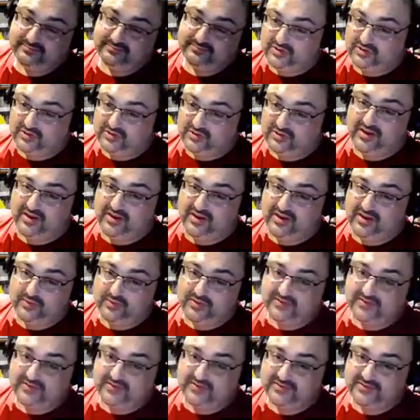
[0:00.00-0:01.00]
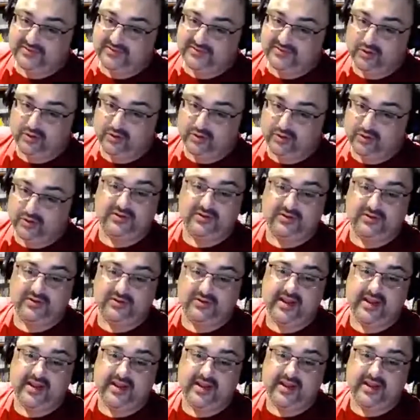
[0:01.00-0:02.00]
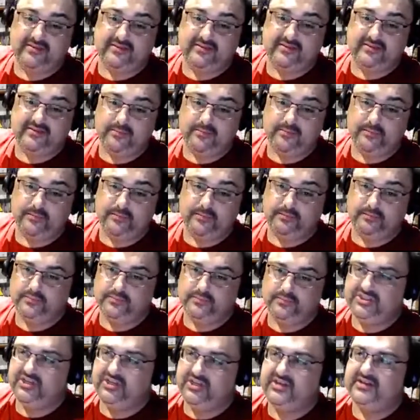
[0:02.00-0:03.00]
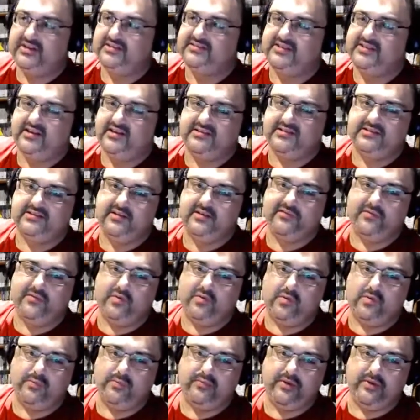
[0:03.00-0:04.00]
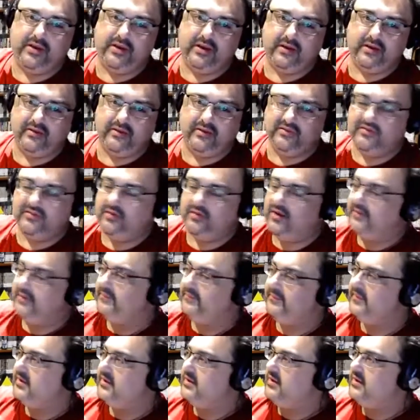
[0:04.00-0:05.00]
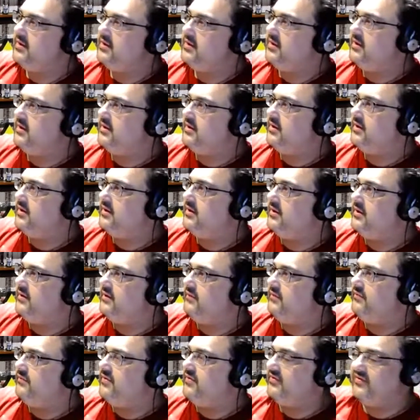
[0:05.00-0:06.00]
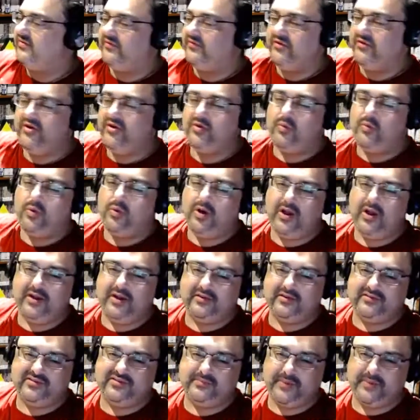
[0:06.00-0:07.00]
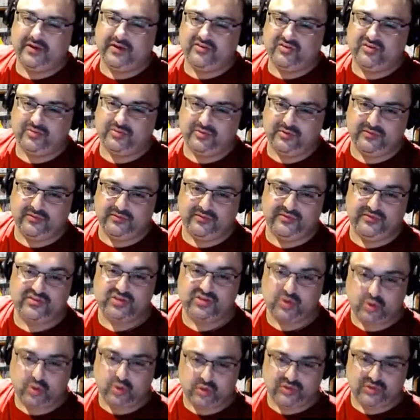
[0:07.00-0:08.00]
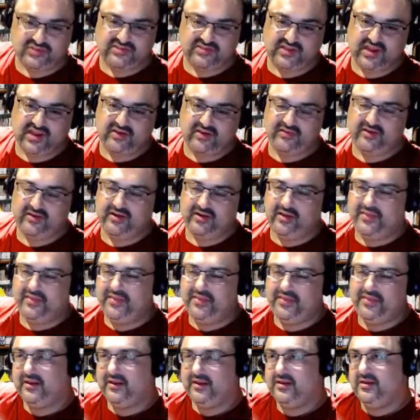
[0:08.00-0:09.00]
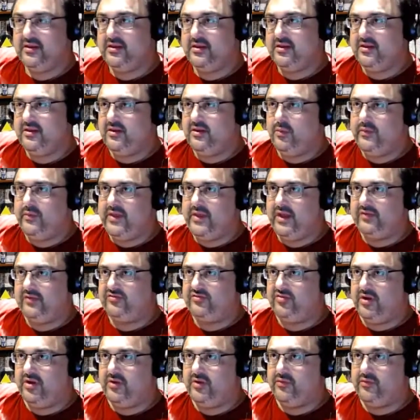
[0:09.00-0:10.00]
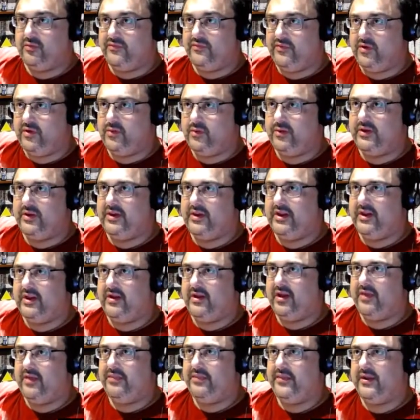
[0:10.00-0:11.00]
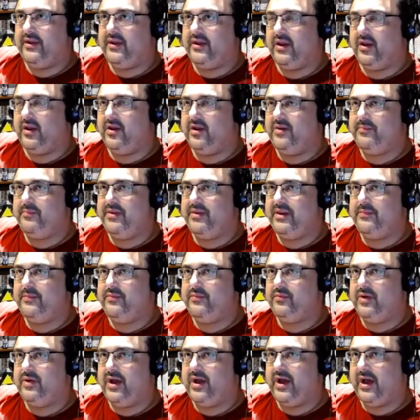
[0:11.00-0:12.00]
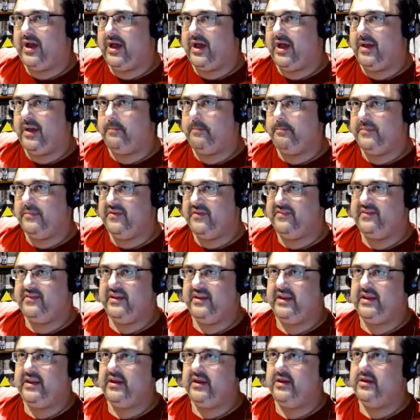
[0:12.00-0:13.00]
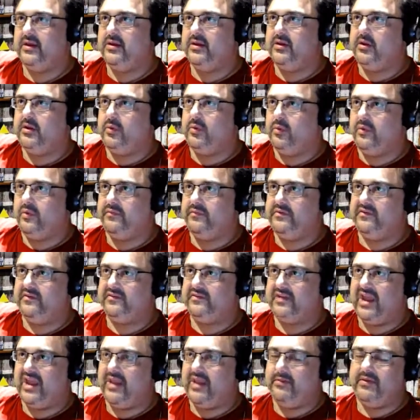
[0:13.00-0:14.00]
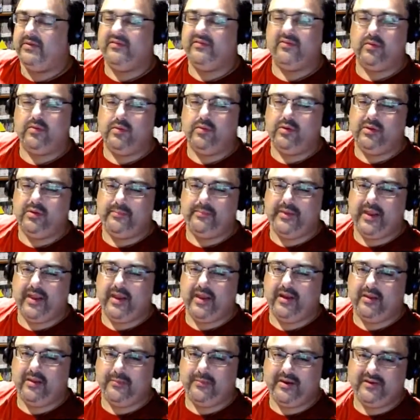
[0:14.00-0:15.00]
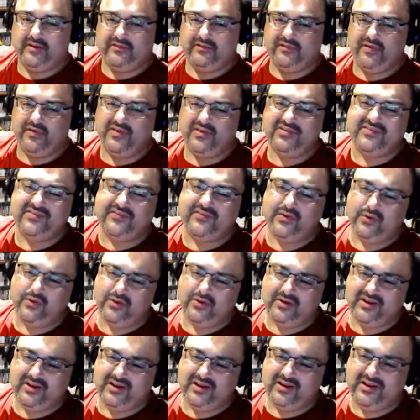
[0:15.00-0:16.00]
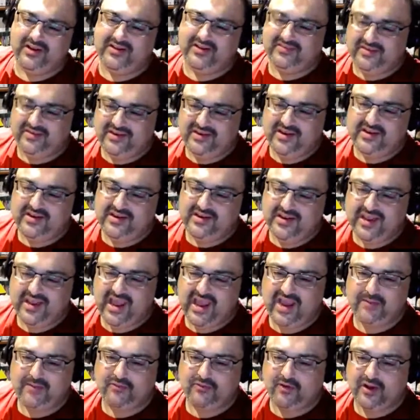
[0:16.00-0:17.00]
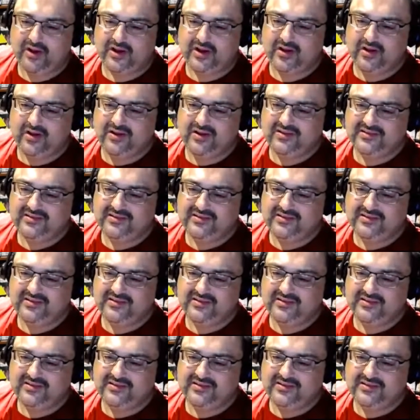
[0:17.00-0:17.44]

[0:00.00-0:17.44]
Good play on words. Or 9 out of 10, sheer 64 brilliance, right? There's a very wide spectrum of scores there, and I think, without trying to review it here, I think a lot of people are missing what this game is all about. I mean, first of all, it's an indie game, right, guys?